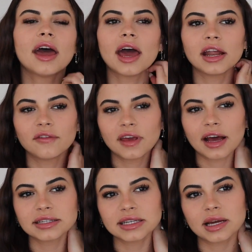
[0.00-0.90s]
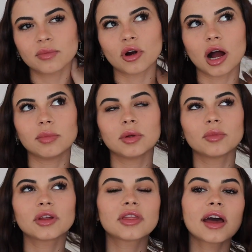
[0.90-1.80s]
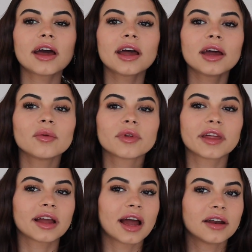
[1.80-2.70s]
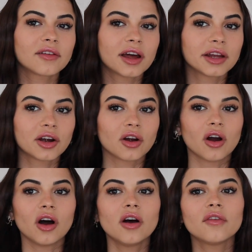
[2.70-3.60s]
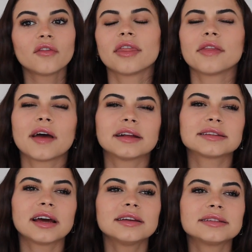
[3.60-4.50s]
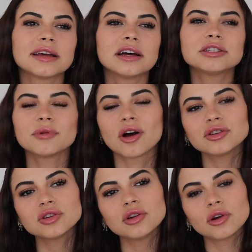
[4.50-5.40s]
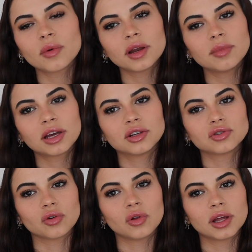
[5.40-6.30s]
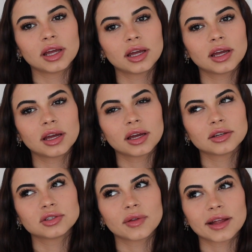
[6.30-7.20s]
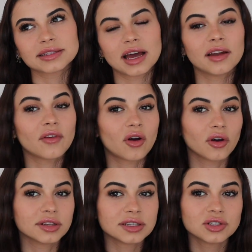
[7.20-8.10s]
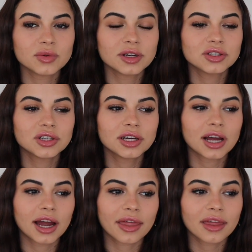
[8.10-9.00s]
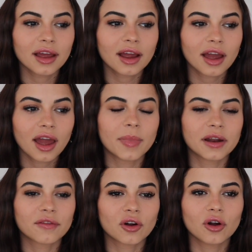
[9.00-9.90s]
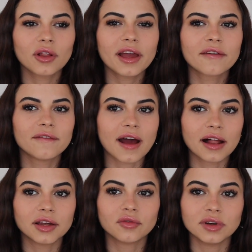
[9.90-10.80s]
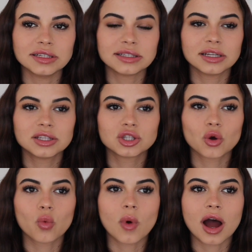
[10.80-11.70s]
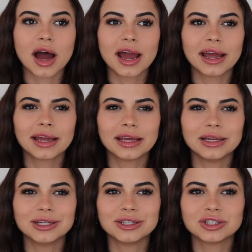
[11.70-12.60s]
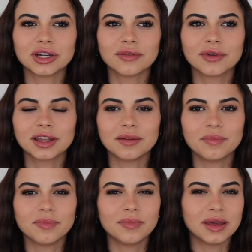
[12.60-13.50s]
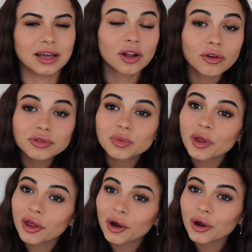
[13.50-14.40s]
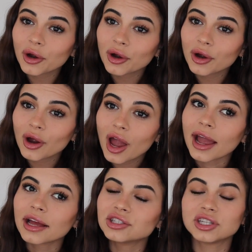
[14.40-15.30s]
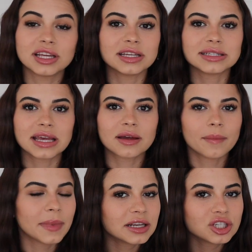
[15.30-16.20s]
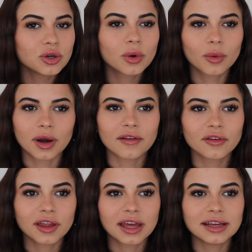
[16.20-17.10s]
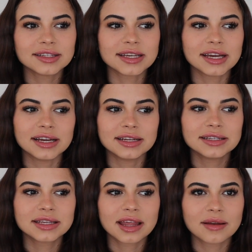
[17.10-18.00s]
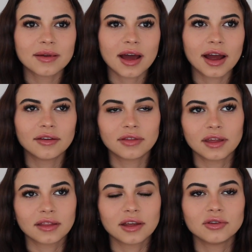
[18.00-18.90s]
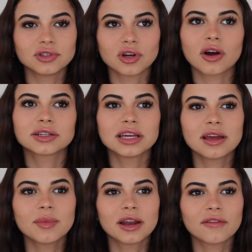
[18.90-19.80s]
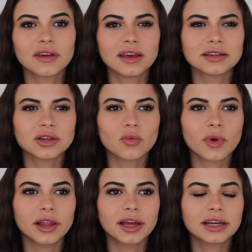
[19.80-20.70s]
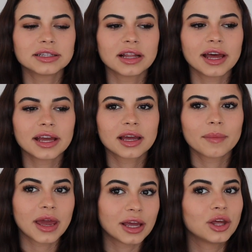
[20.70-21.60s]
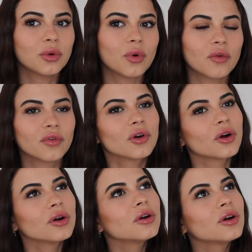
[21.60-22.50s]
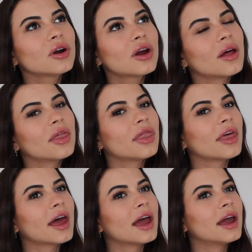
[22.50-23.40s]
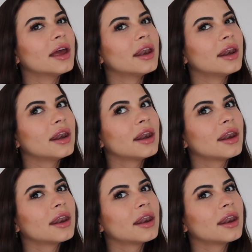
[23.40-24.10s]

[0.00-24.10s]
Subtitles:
And if he has like a problem with that, with like kind of cutting her off, then that's kind of sus. But also you don't want to be controlling. So that's kind of a hard situation, I think. But if there are like valid reasons why he shouldn't really be close with her and she is like mean to you or whatever the case is, then I think that you should talk to him. And if he isn't willing to like pick you over her, then